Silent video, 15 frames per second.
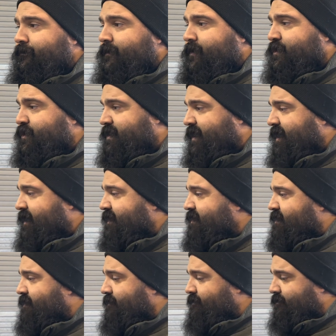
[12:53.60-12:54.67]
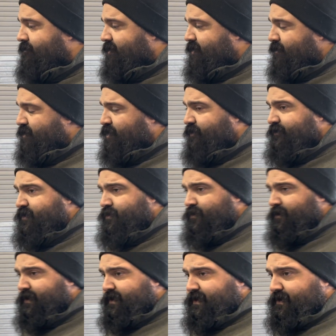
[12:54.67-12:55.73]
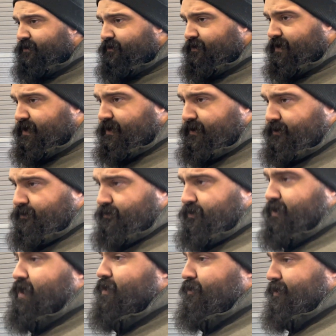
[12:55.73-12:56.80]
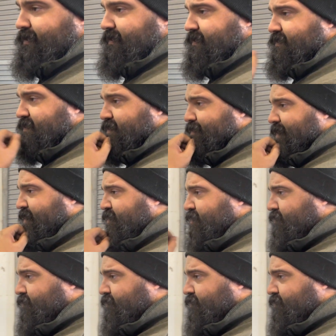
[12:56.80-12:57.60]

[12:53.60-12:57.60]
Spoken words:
Just getting some service work and then lowering the suspension.